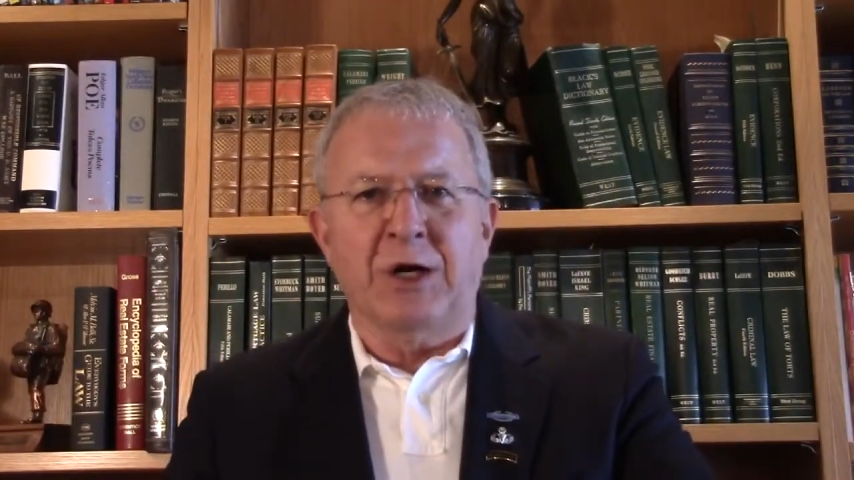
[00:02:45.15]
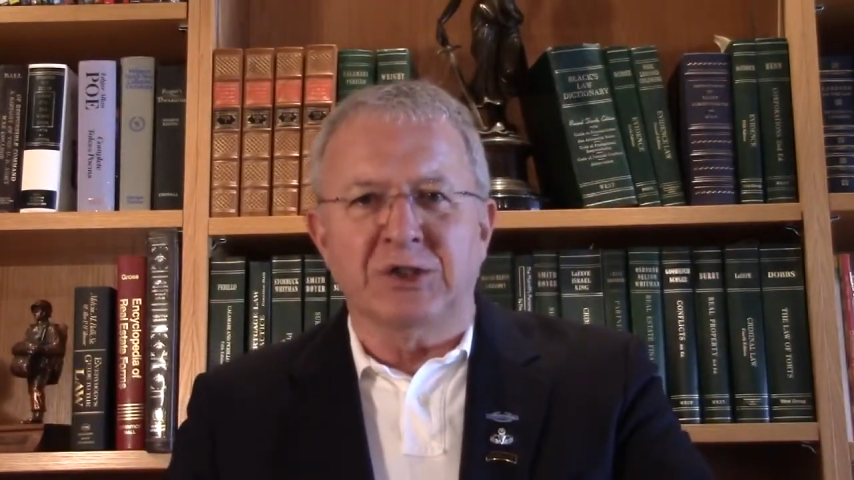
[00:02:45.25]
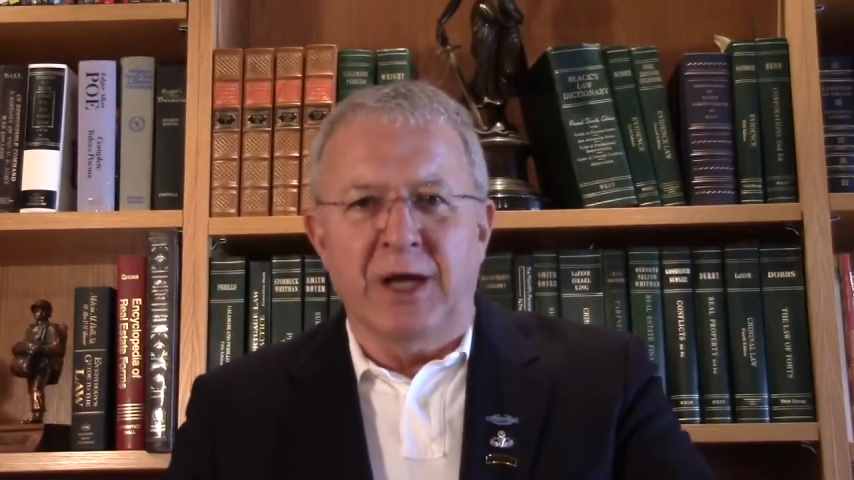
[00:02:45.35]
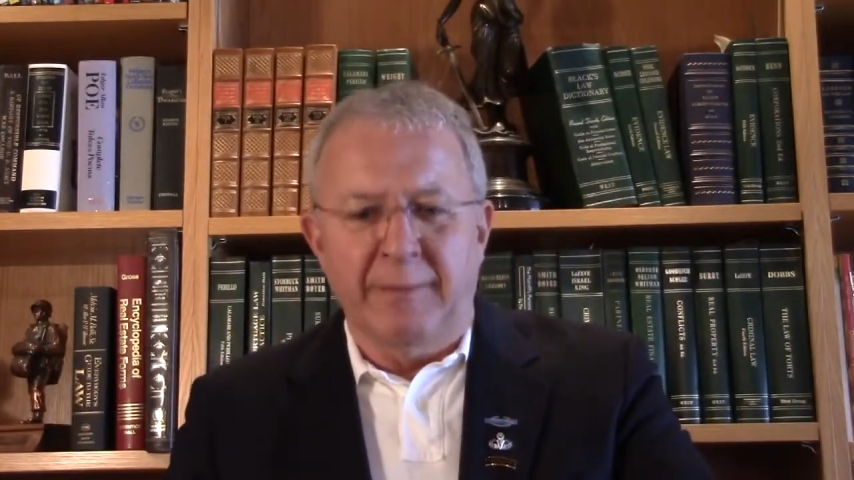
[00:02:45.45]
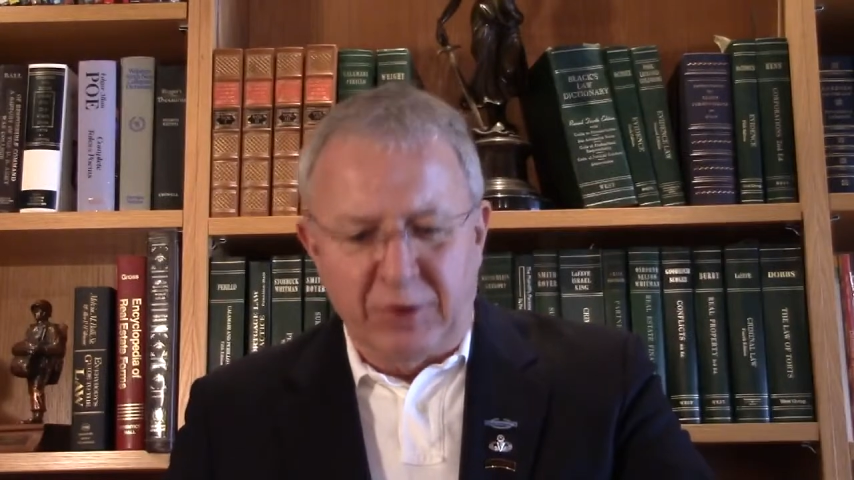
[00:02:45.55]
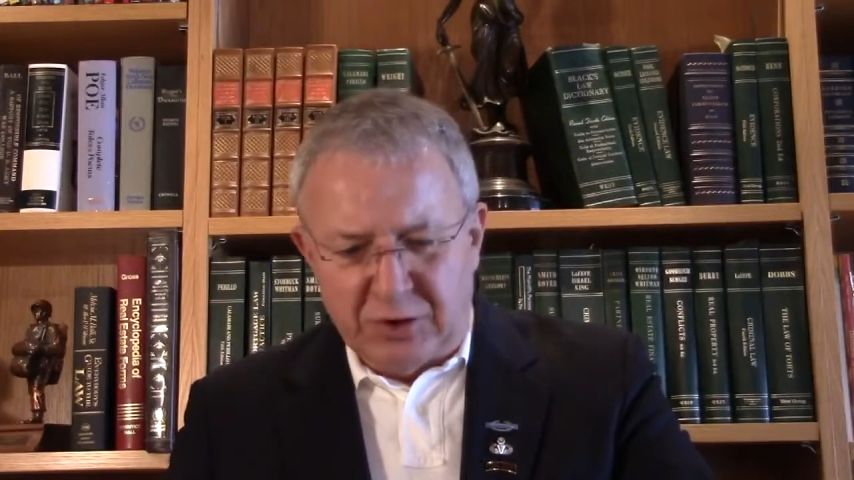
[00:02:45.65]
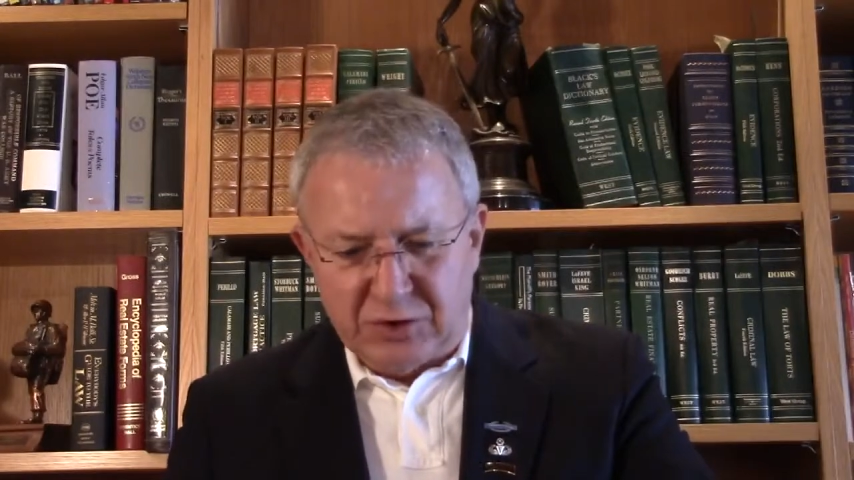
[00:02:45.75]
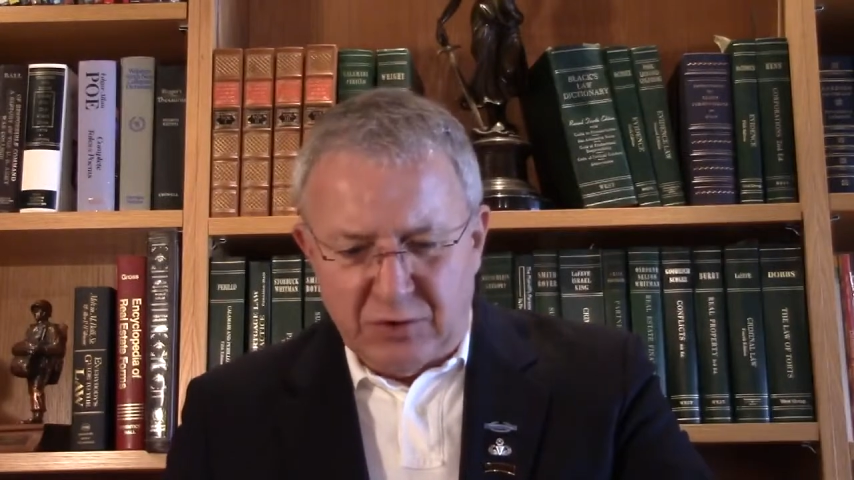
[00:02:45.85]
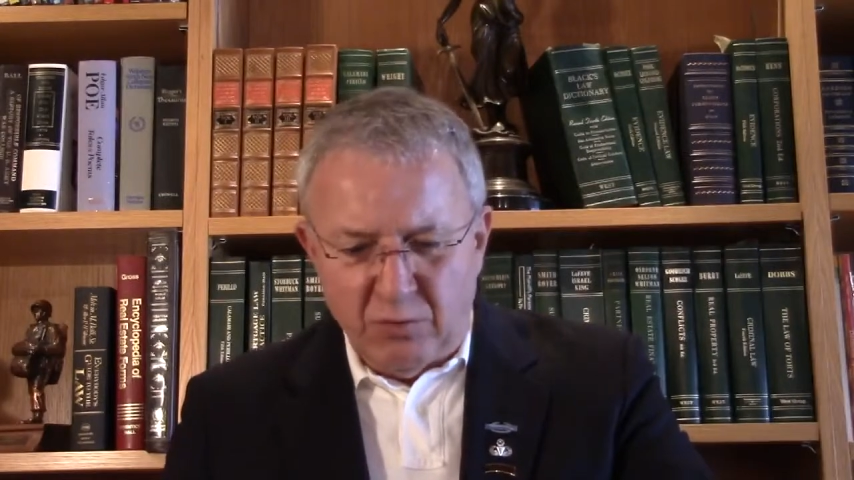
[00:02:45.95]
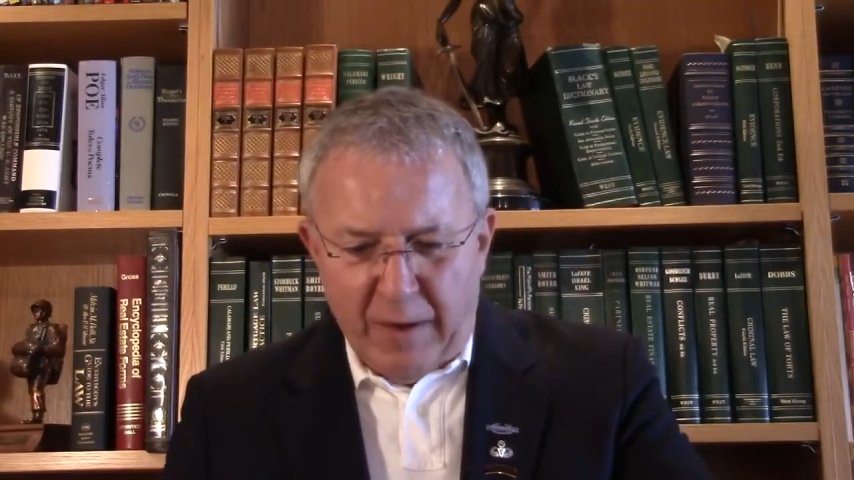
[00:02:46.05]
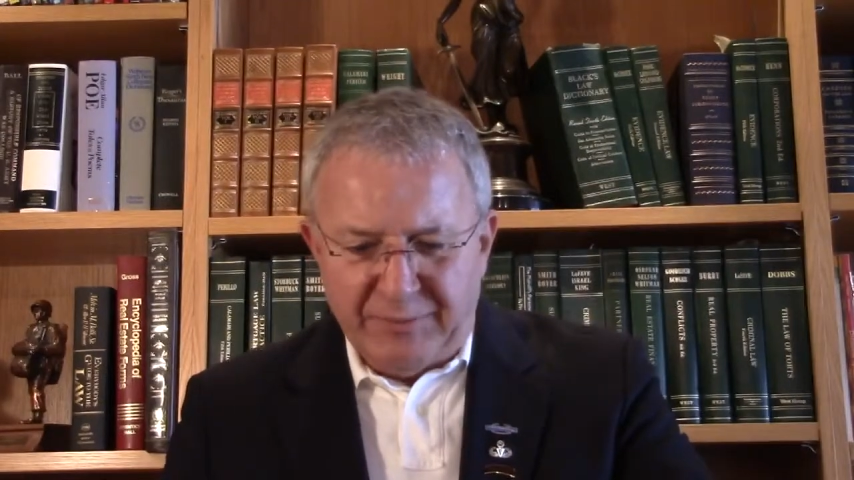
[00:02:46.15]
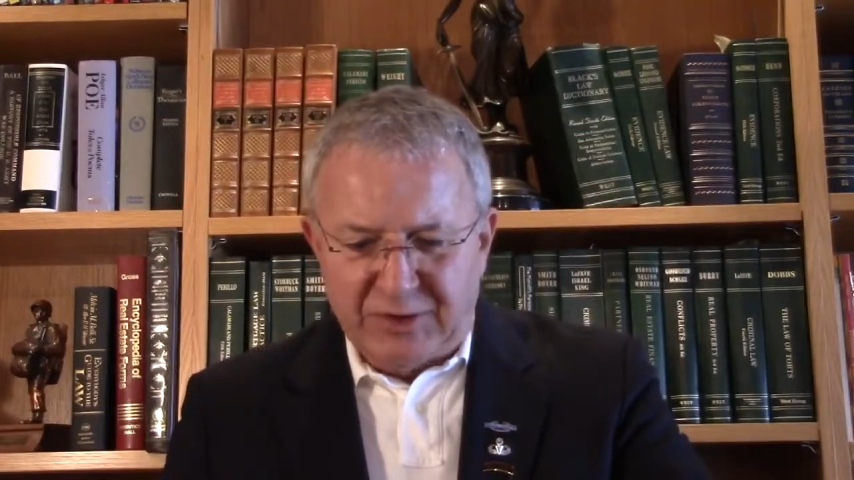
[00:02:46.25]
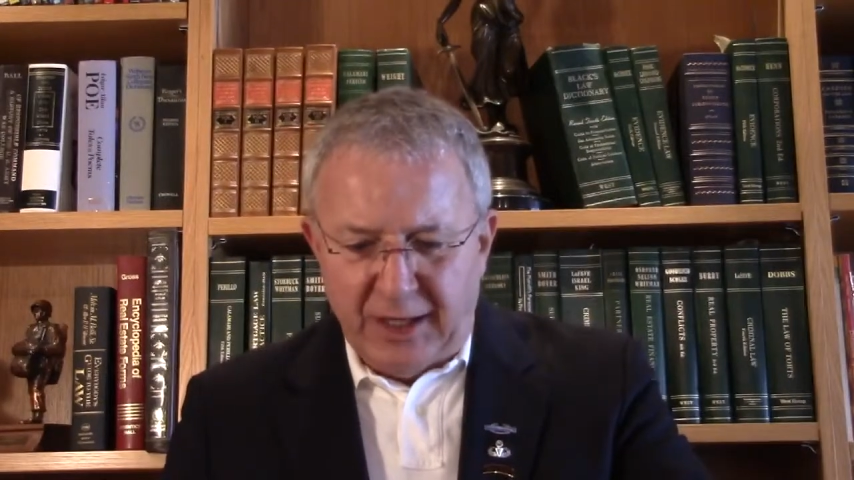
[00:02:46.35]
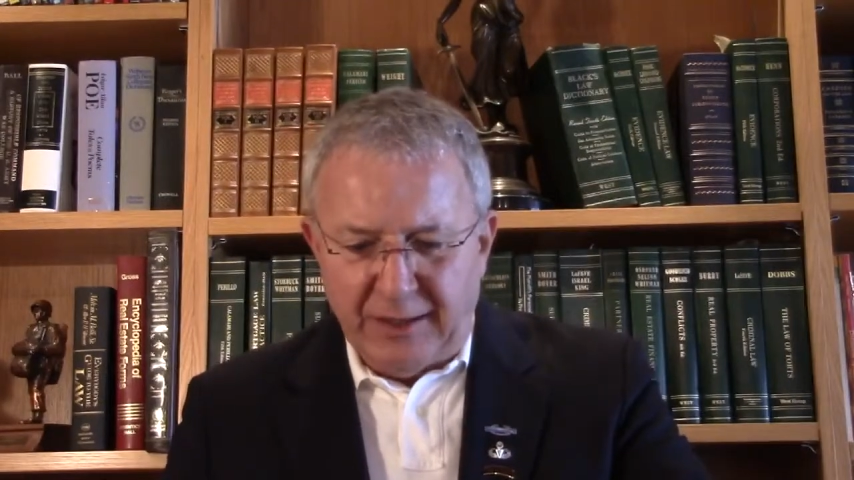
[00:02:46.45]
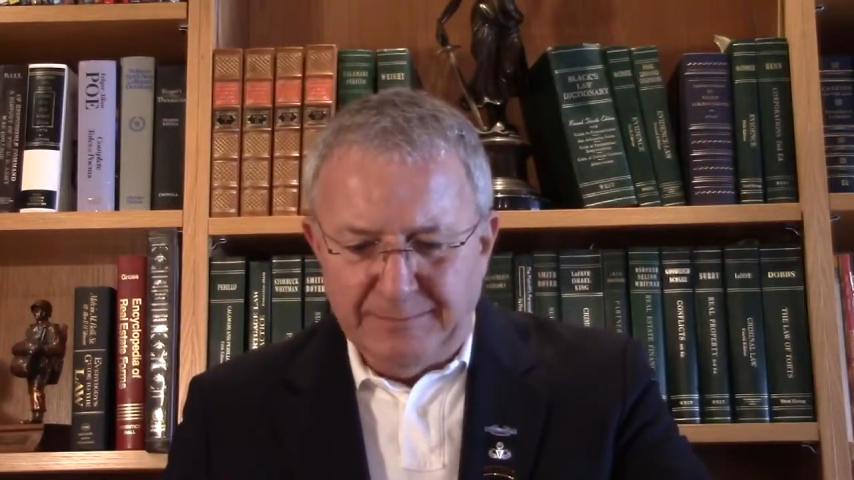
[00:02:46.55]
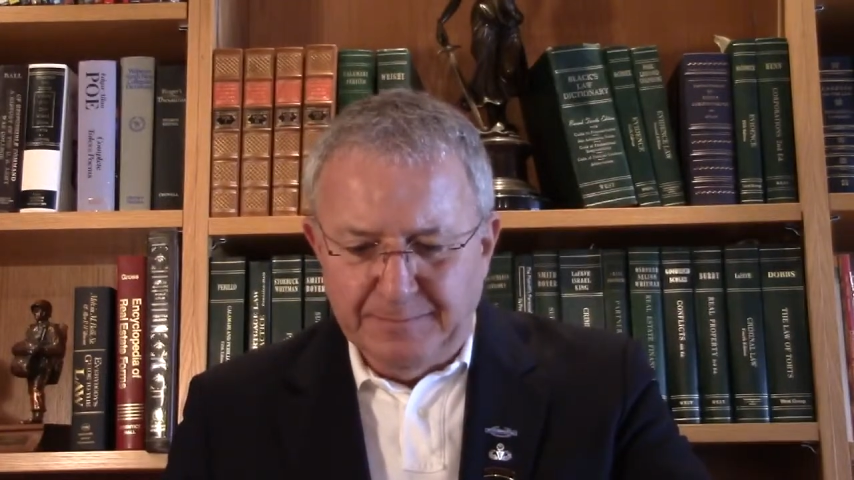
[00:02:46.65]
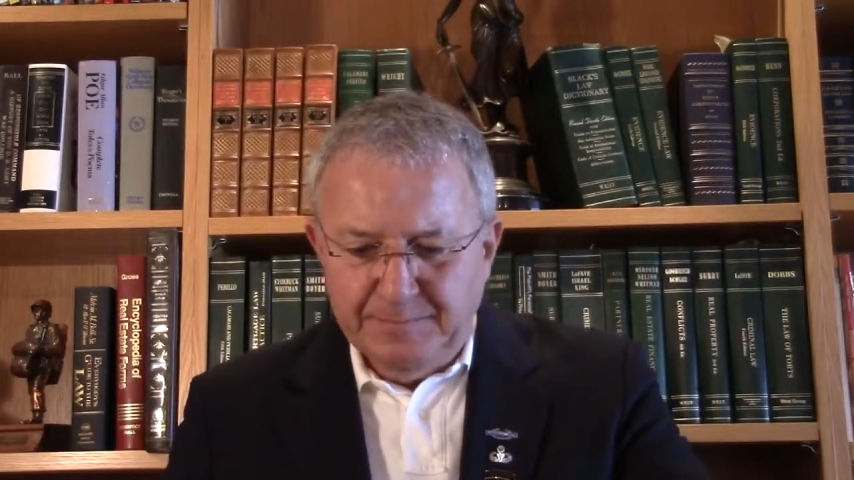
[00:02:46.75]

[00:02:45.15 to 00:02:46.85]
Examiners website.